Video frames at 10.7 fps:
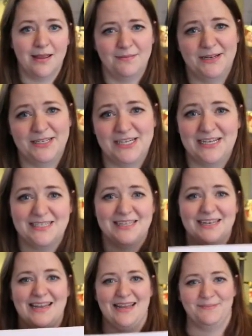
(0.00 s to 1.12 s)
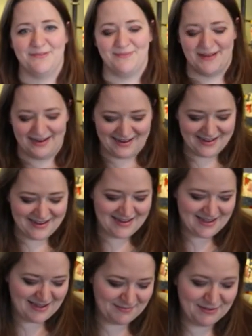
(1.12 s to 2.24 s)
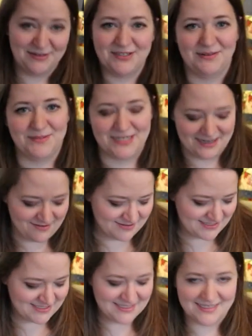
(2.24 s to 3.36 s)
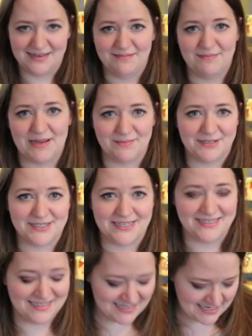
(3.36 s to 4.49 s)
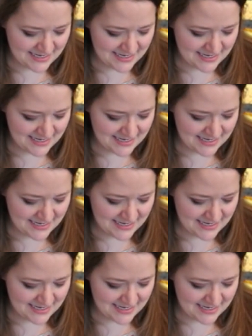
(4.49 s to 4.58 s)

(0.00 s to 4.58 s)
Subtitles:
I'm going to change the name of my YouTube channel because it doesn't make much sense